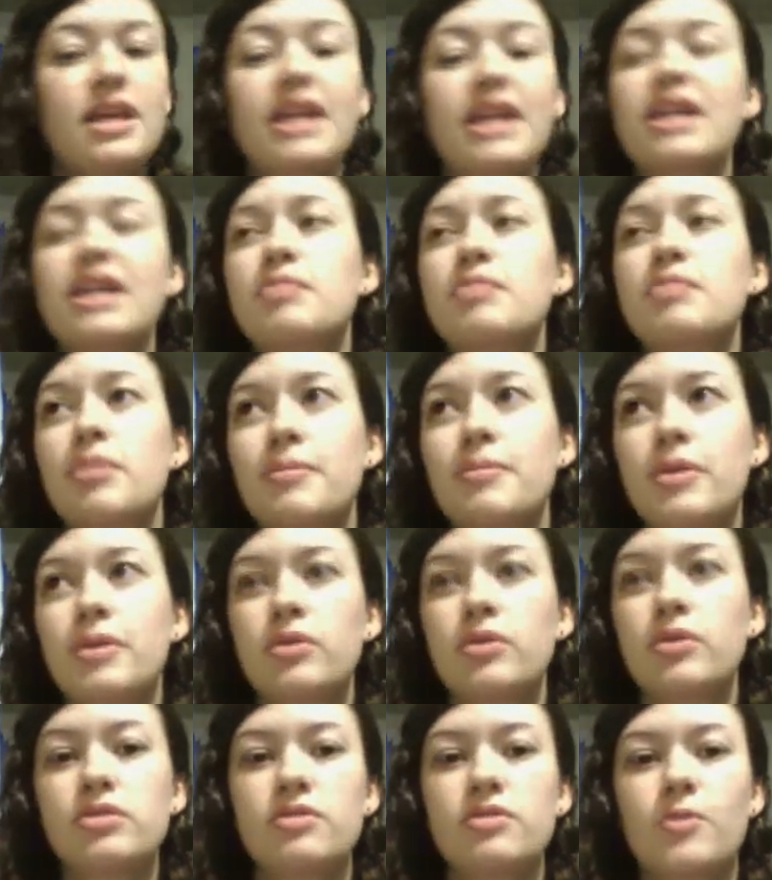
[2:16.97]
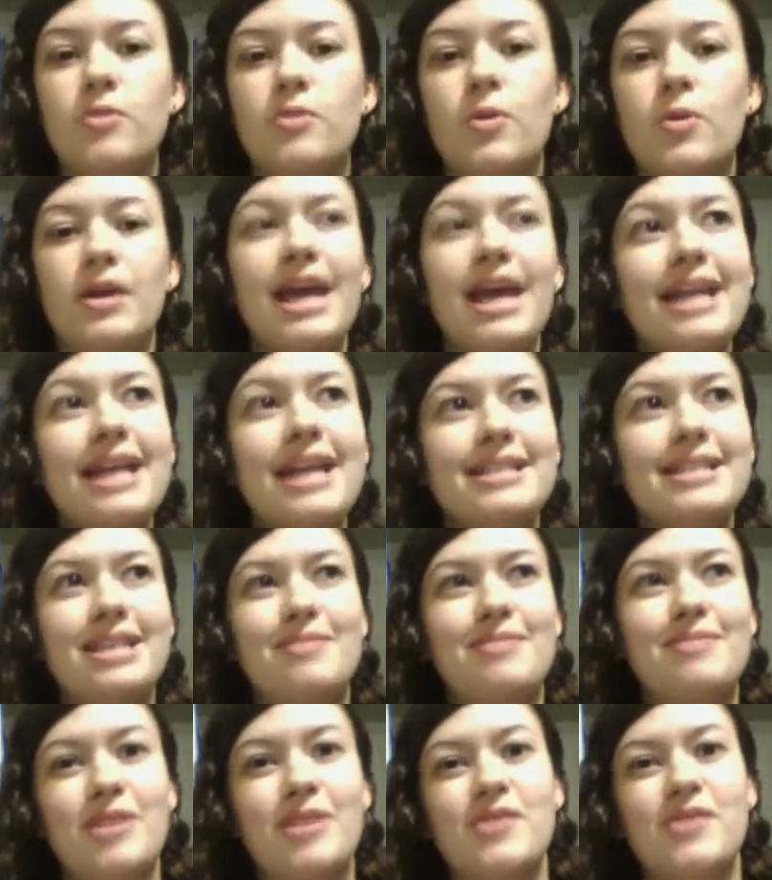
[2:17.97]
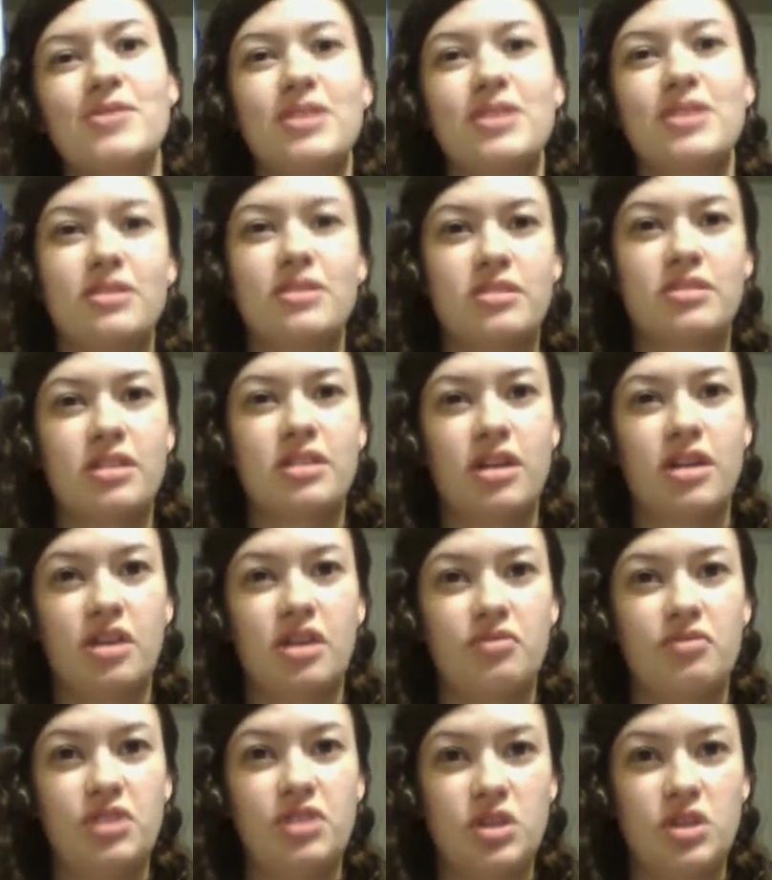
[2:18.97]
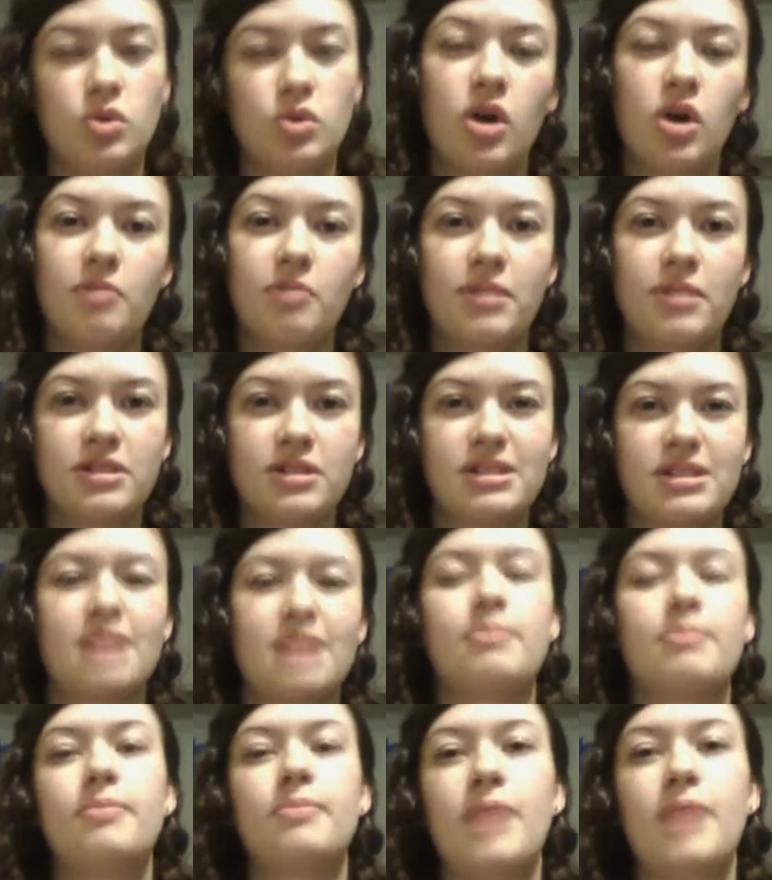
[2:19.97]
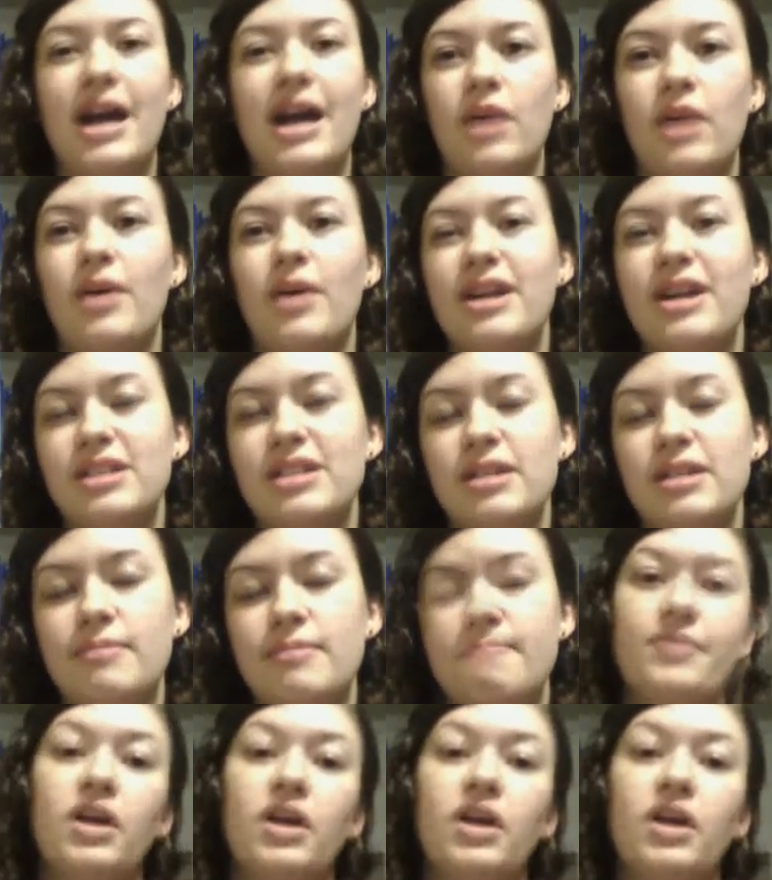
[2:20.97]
and promote for eighteen months instead of the twelve months that I O I did.